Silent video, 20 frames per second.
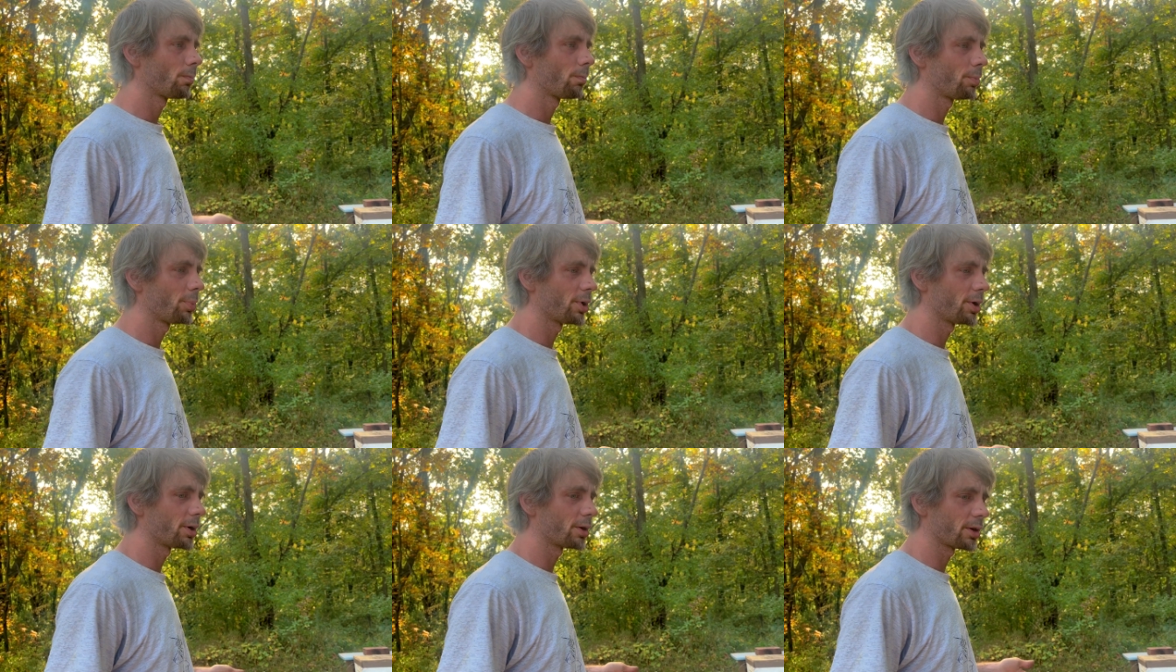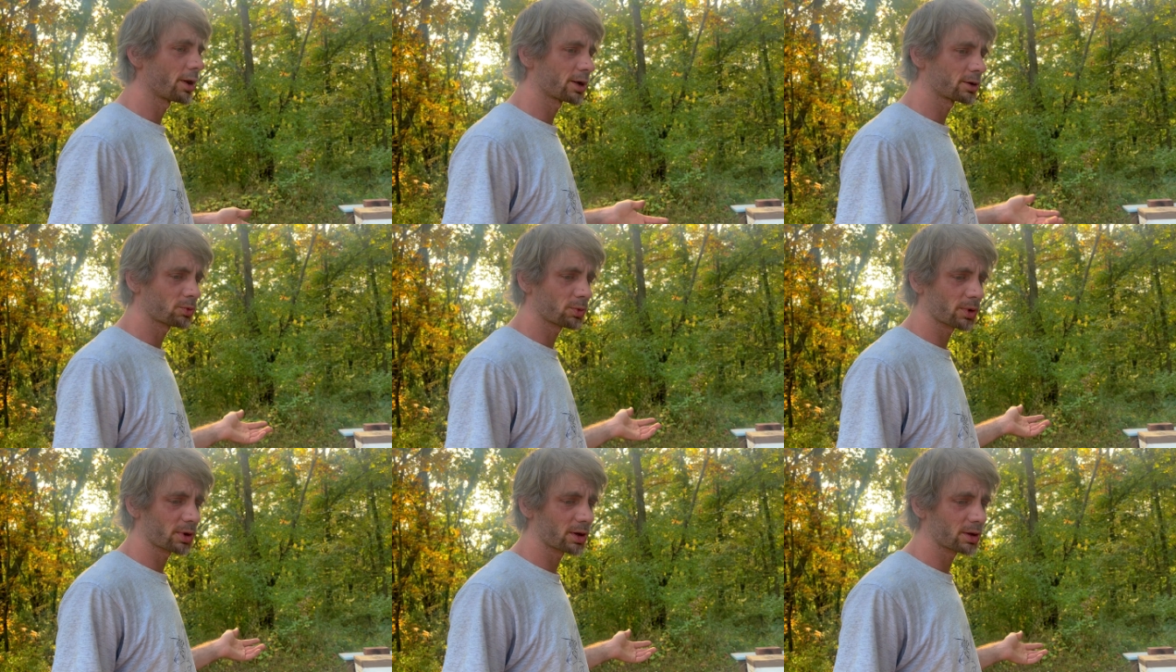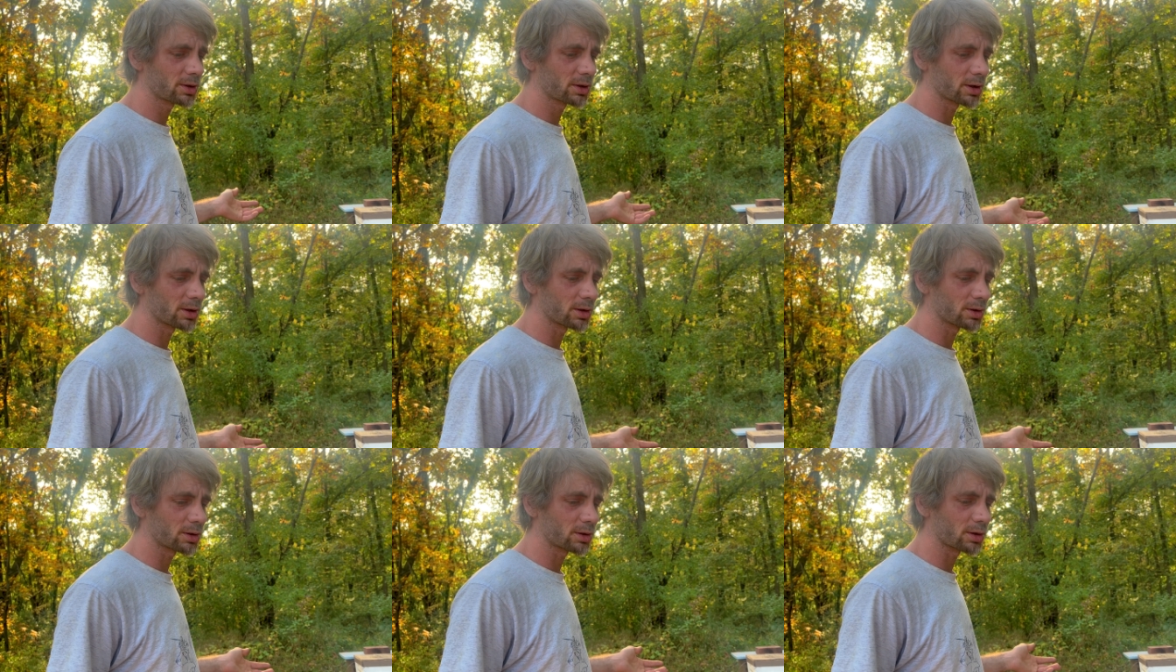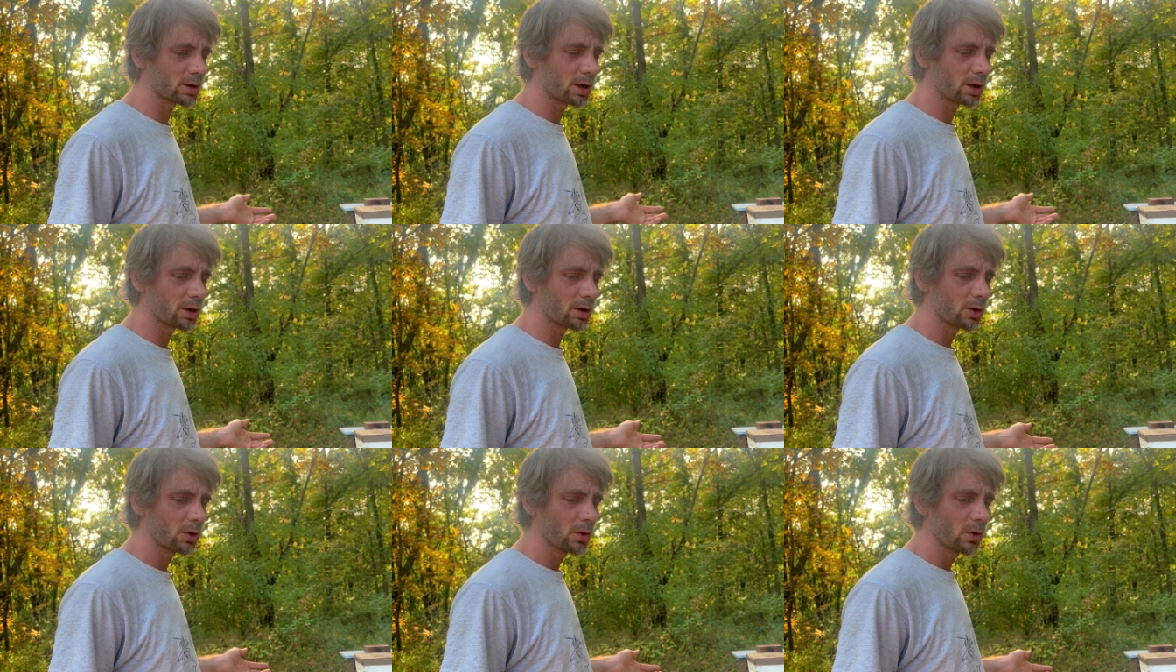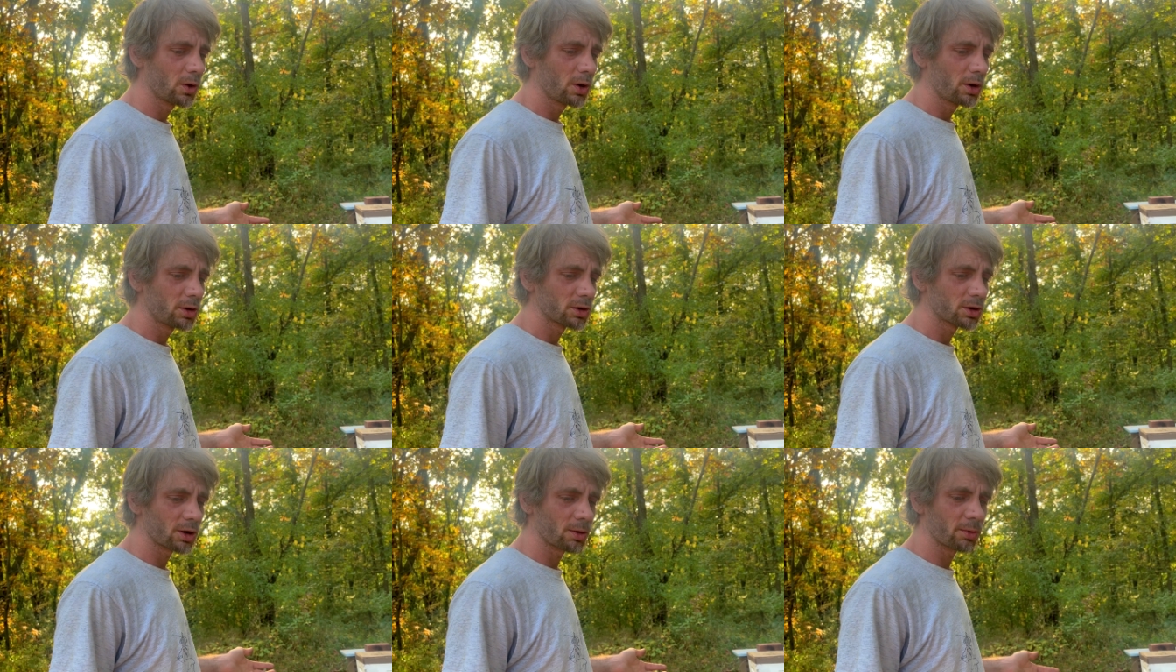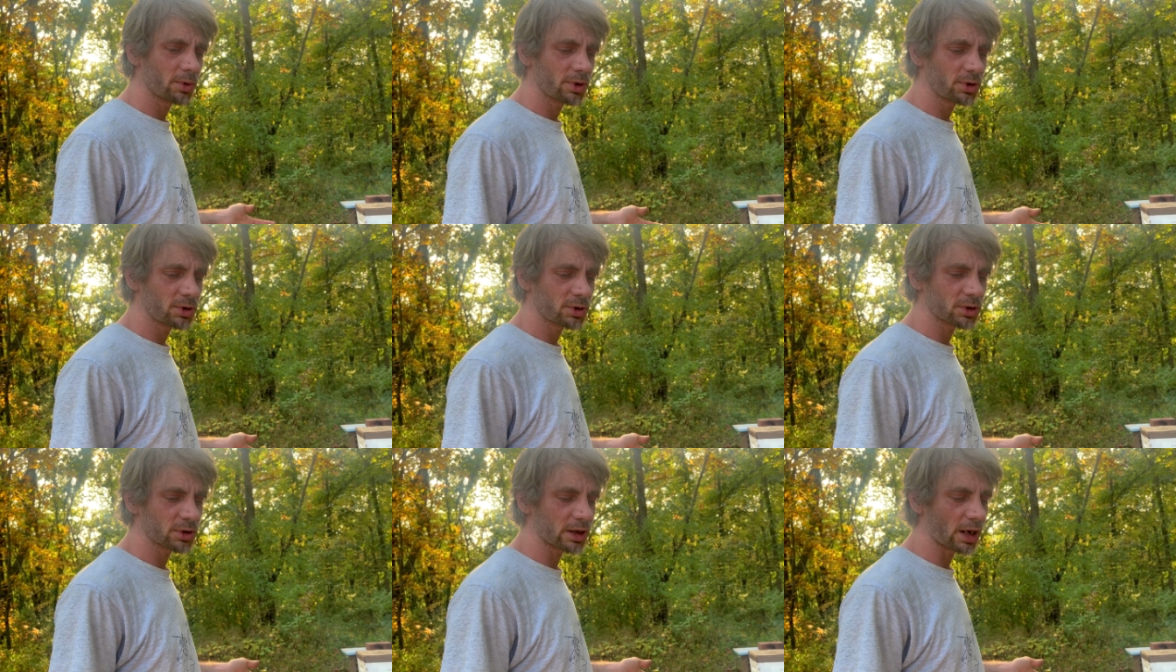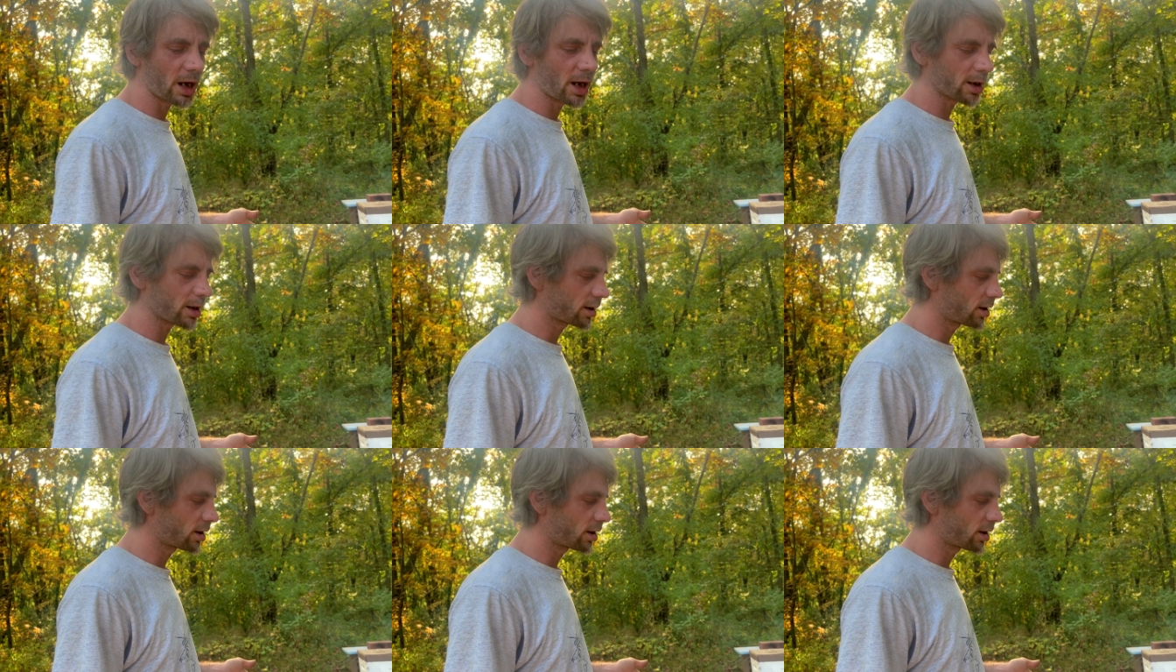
but that's what this is. Like, some of these stock